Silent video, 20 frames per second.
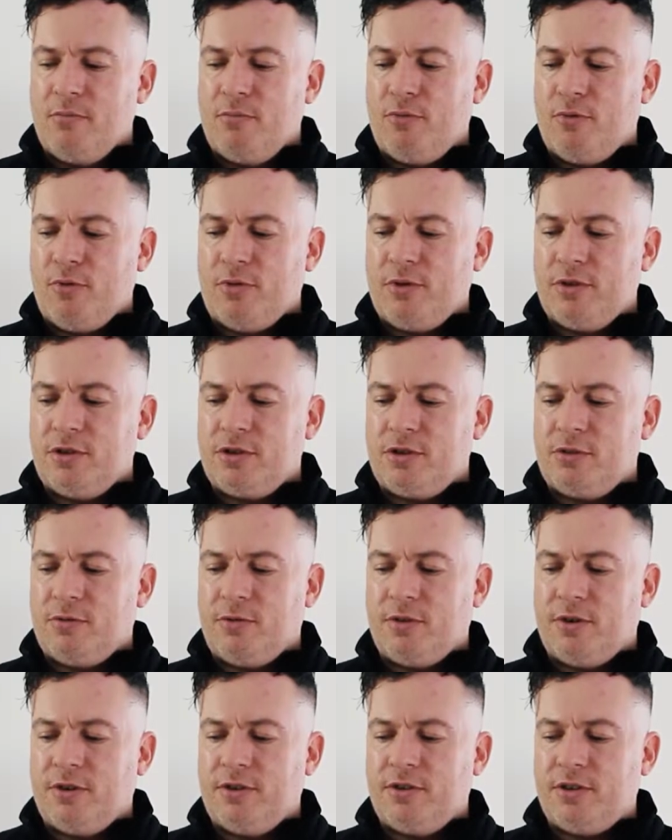Broken
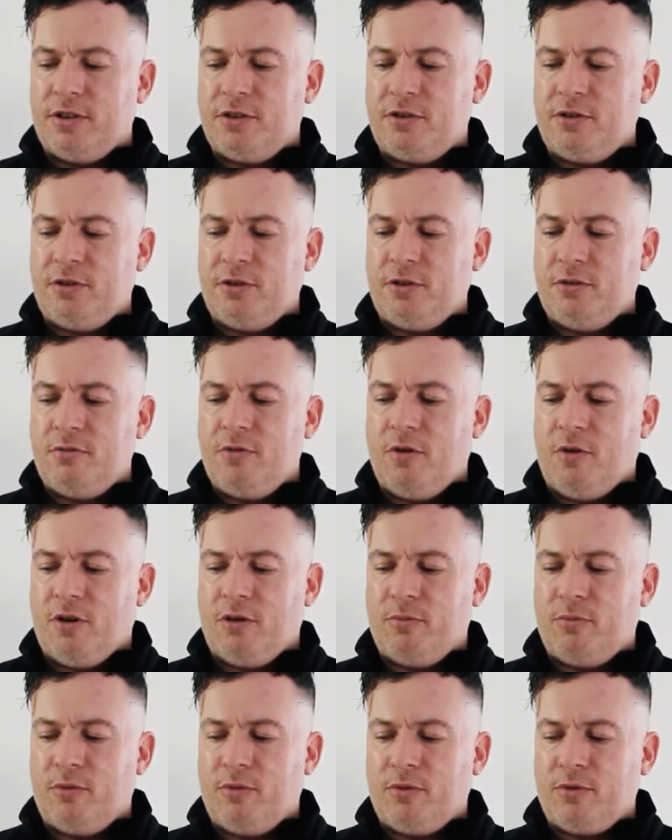Sword 2
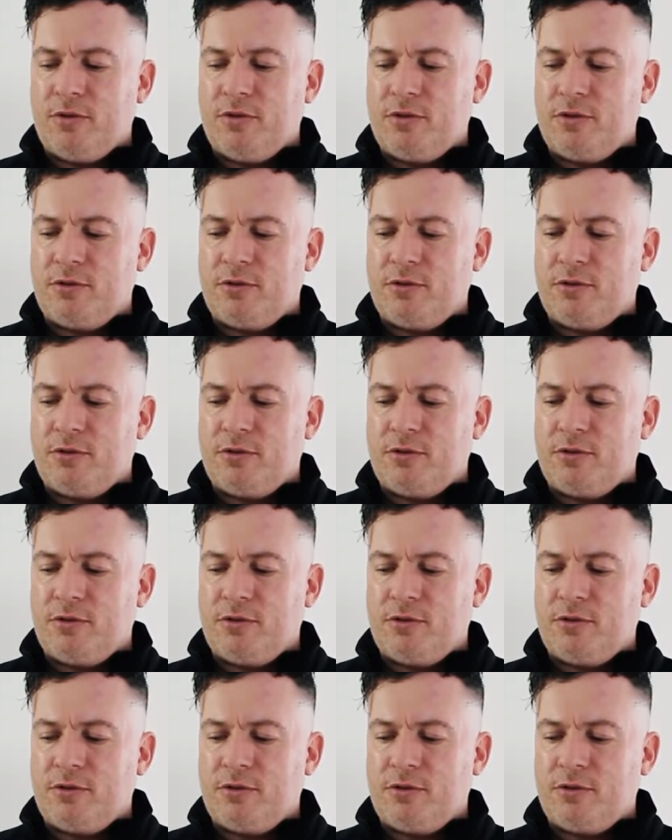or Broken